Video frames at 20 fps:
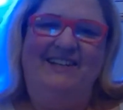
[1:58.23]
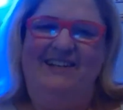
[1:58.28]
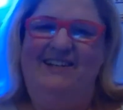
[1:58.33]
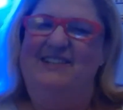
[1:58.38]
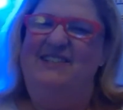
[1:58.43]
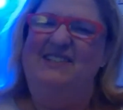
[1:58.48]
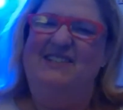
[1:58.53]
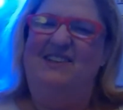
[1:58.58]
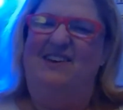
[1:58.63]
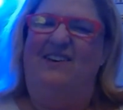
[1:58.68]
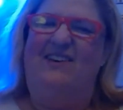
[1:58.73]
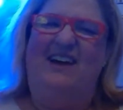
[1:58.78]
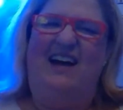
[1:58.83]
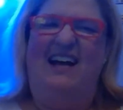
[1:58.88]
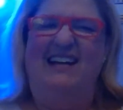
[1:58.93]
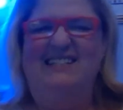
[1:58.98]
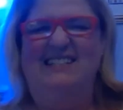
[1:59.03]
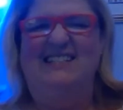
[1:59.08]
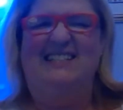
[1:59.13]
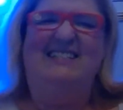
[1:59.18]
just all
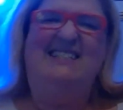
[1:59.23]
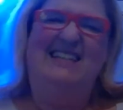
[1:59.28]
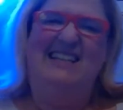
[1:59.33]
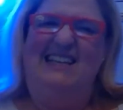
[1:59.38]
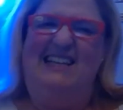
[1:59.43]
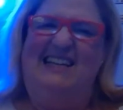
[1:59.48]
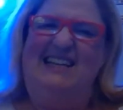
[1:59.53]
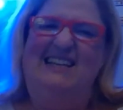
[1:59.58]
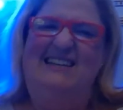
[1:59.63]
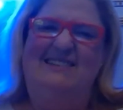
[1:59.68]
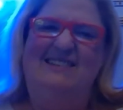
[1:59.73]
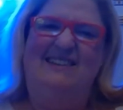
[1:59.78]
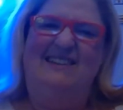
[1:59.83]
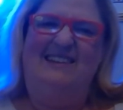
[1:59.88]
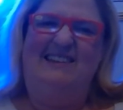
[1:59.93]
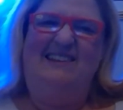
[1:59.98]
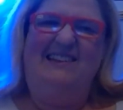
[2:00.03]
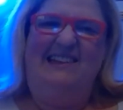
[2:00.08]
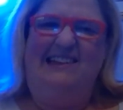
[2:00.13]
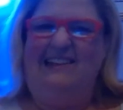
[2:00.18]
kinds of silly
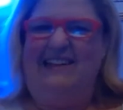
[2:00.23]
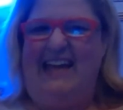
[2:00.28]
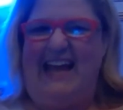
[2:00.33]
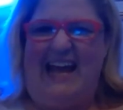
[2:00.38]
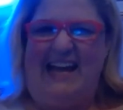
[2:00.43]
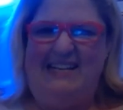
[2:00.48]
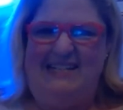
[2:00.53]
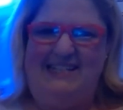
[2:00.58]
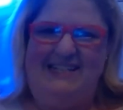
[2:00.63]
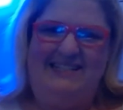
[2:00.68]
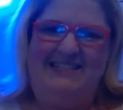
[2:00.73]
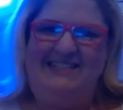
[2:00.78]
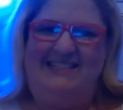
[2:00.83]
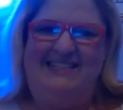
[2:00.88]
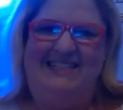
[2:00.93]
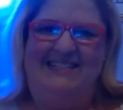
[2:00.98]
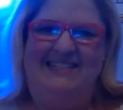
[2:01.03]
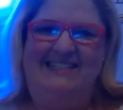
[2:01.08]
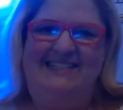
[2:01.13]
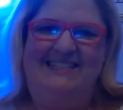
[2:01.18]
little gadgets
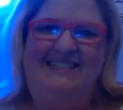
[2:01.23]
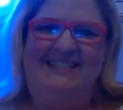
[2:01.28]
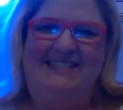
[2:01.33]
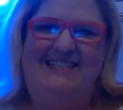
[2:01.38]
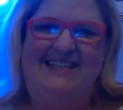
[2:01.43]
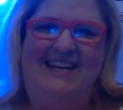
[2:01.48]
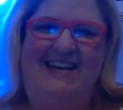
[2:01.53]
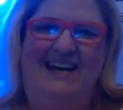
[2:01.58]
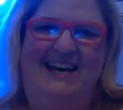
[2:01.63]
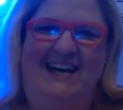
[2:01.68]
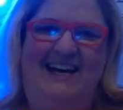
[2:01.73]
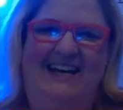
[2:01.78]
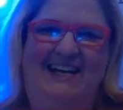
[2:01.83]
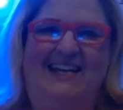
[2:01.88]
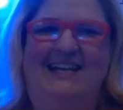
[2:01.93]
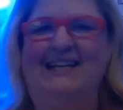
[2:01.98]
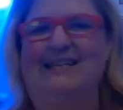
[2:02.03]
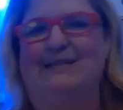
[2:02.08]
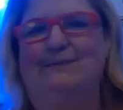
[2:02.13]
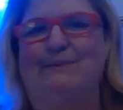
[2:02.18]
and
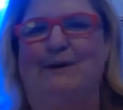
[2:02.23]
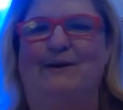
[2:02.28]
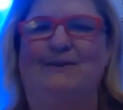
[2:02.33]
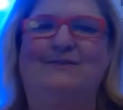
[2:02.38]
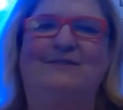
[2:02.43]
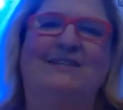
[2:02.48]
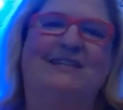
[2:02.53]
gizmos